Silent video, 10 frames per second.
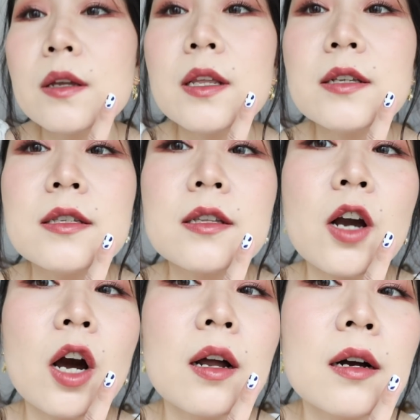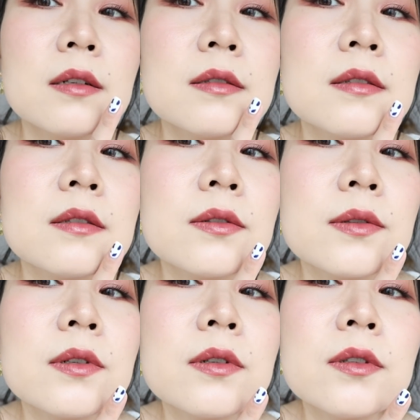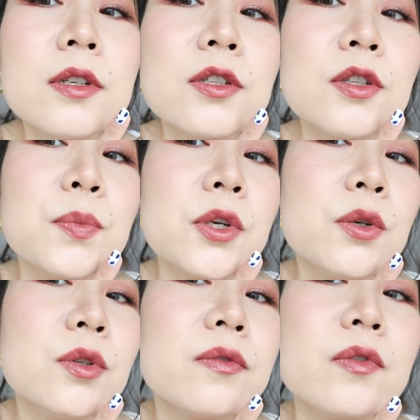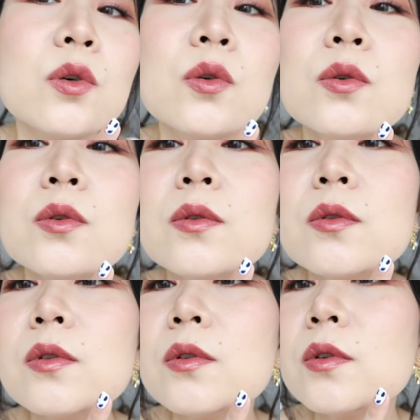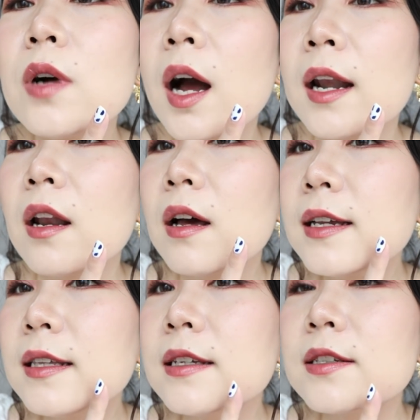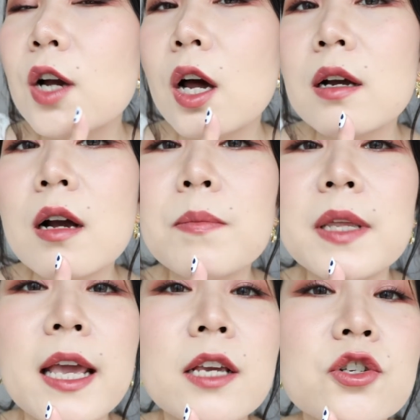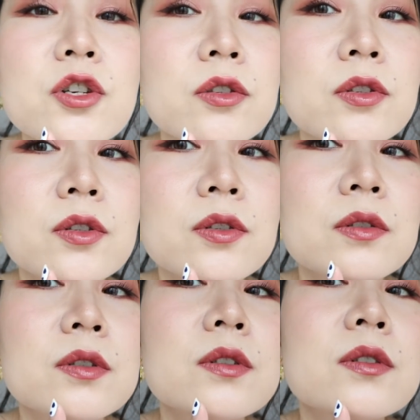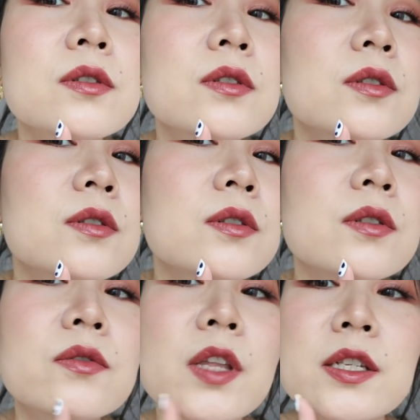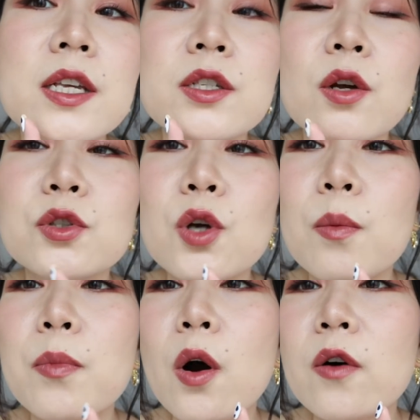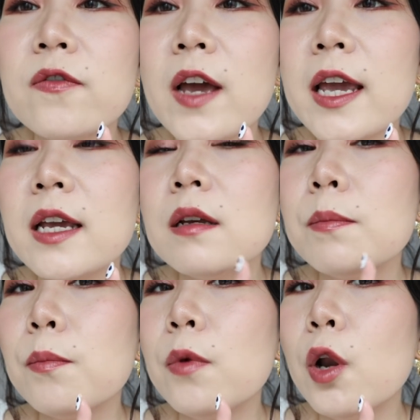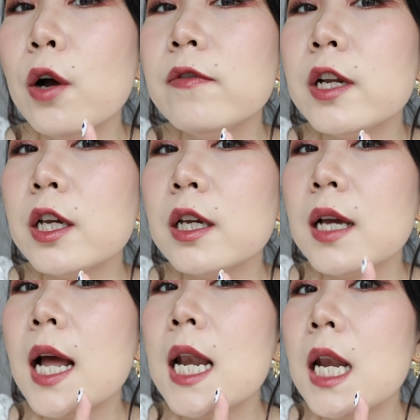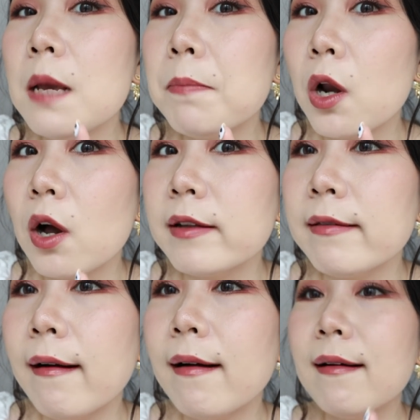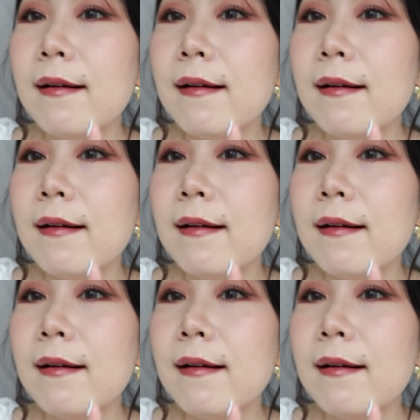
This is the color. This is beautiful. I like this color combination. This is on top of a lovely lip liner.